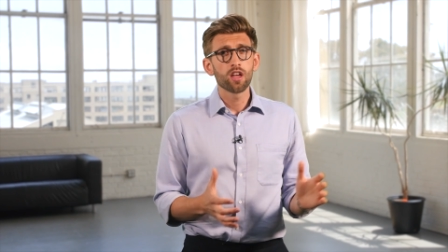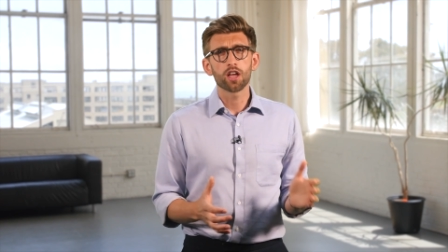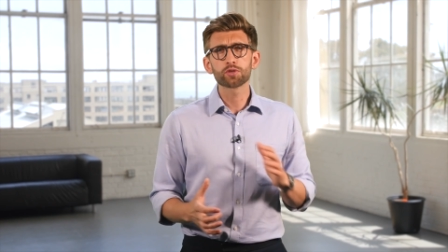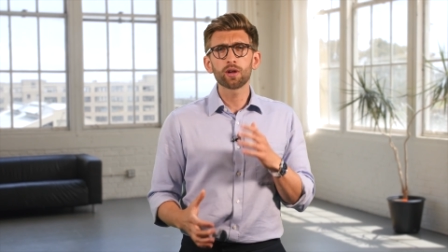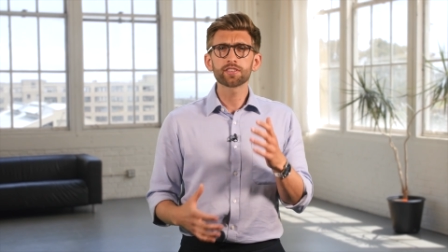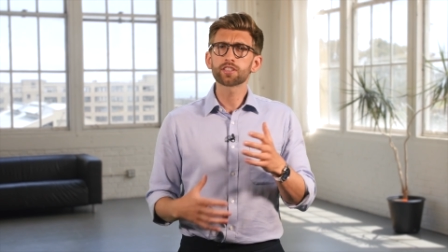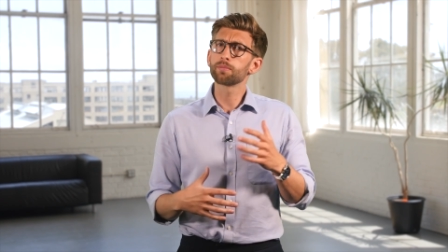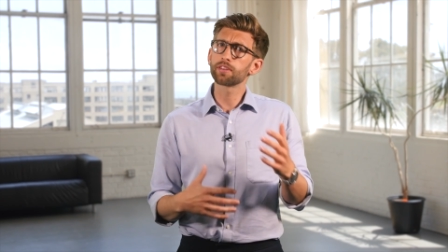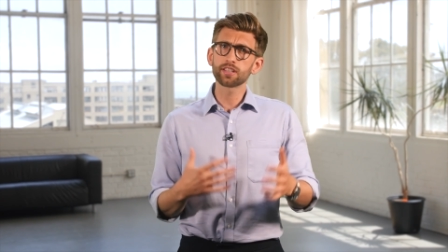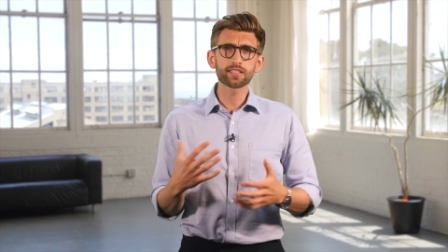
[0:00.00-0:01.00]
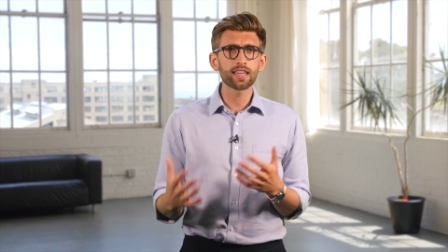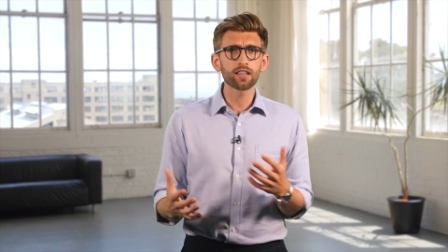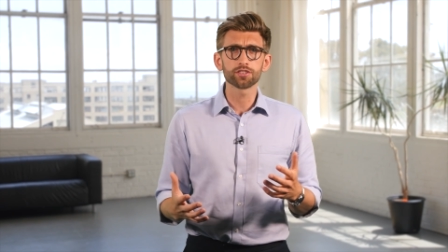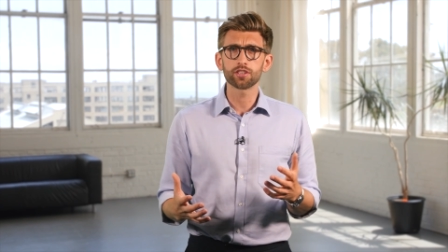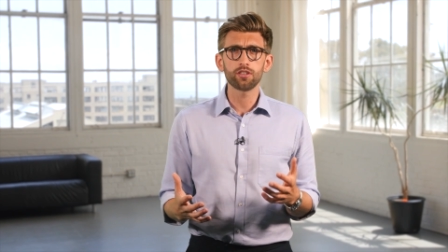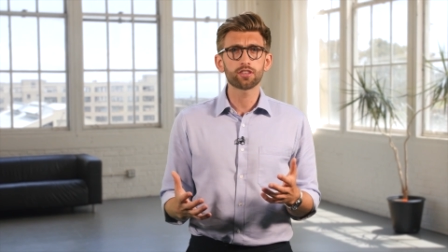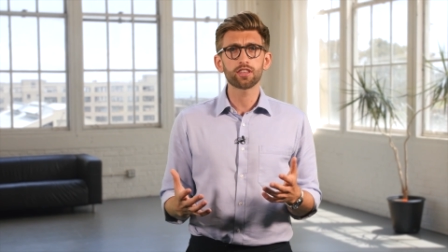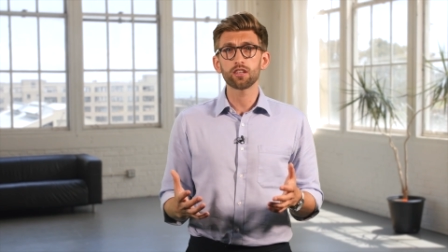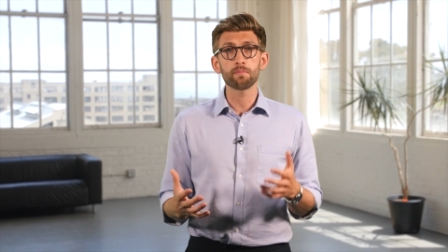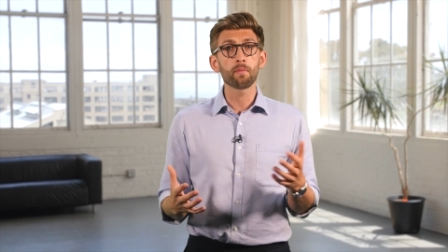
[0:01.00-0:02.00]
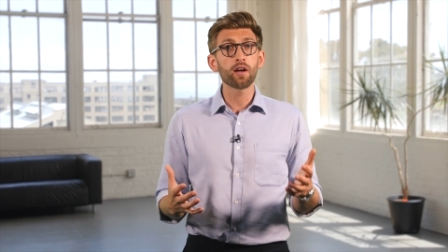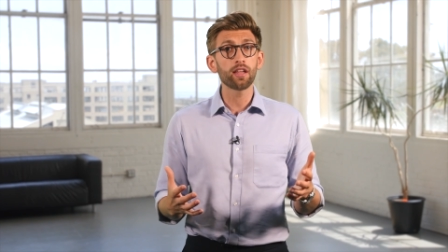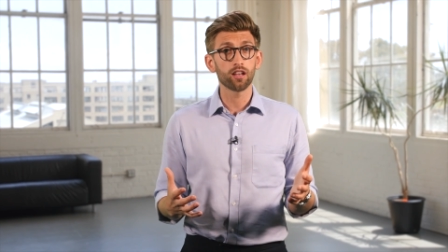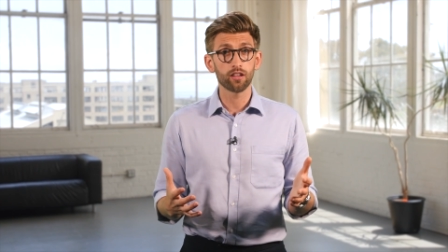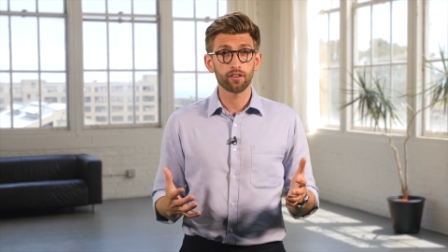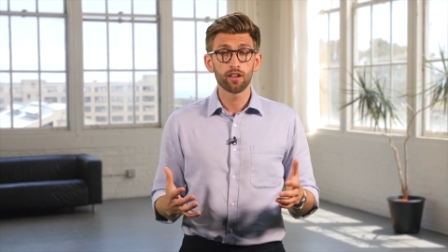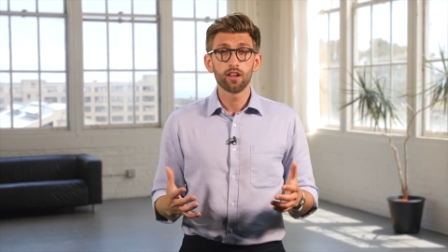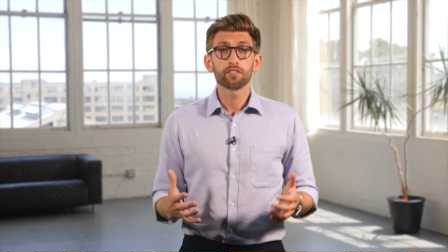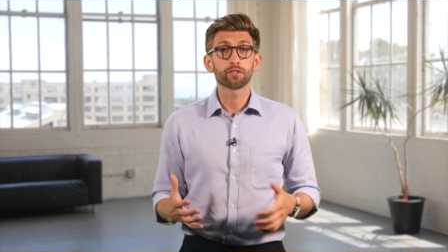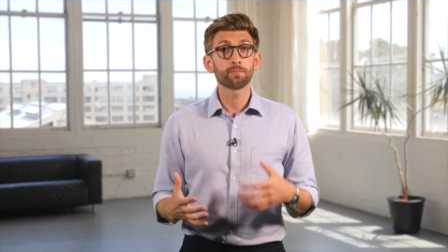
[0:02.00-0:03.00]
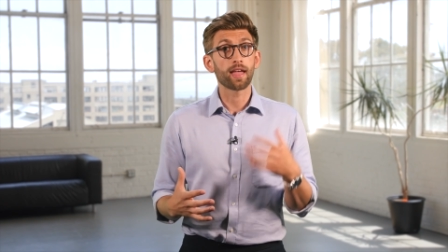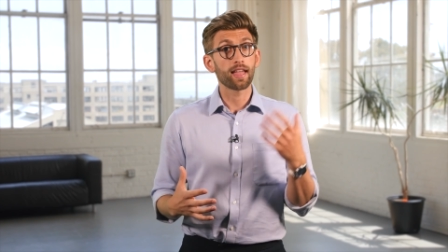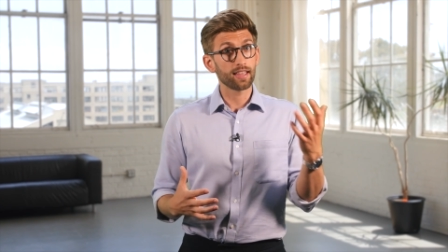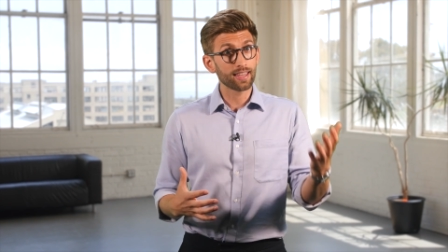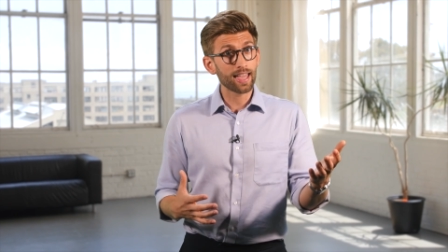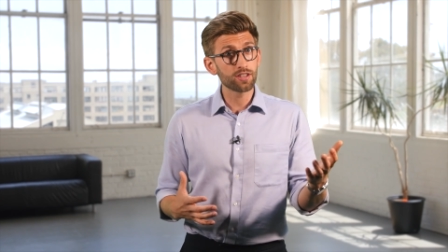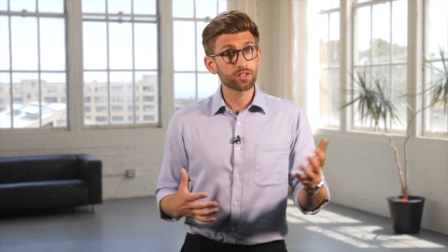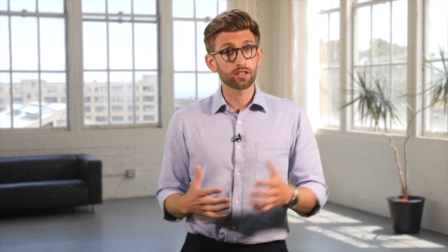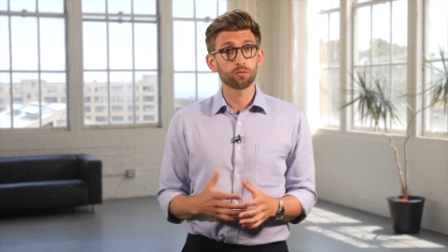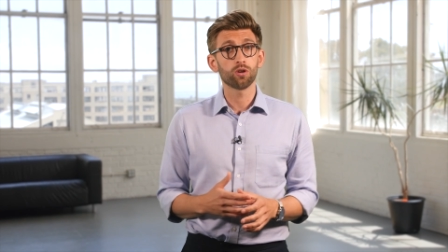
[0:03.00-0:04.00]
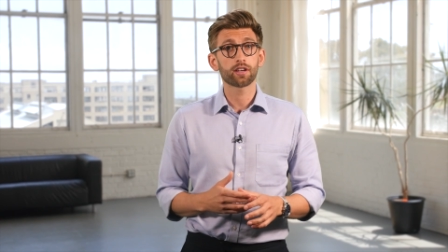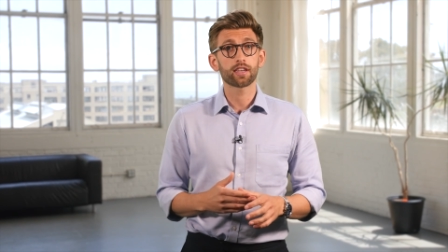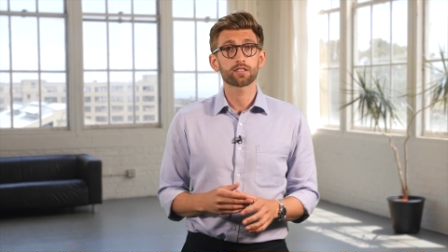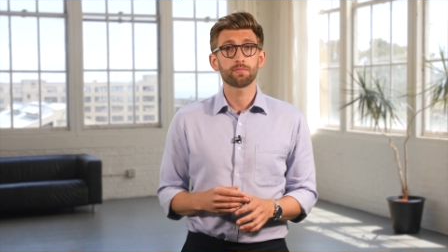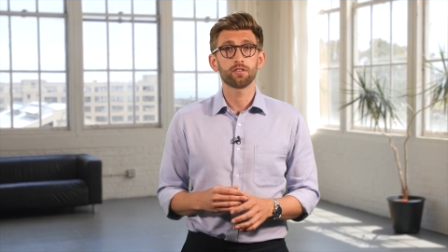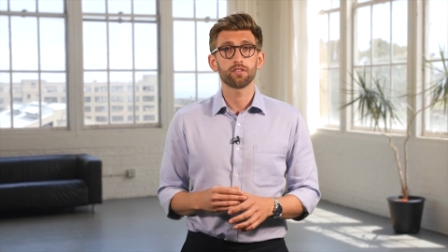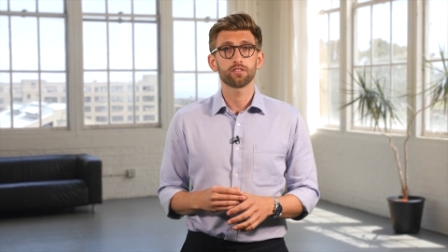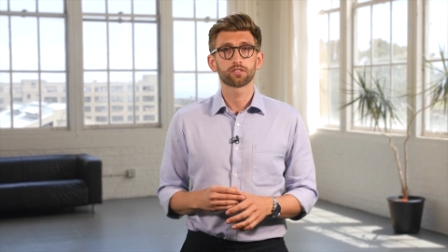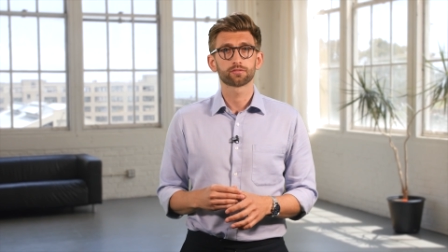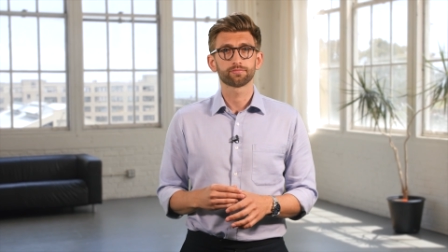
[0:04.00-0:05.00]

as well as some of the skills that you think you might learn from engaging in the work experience.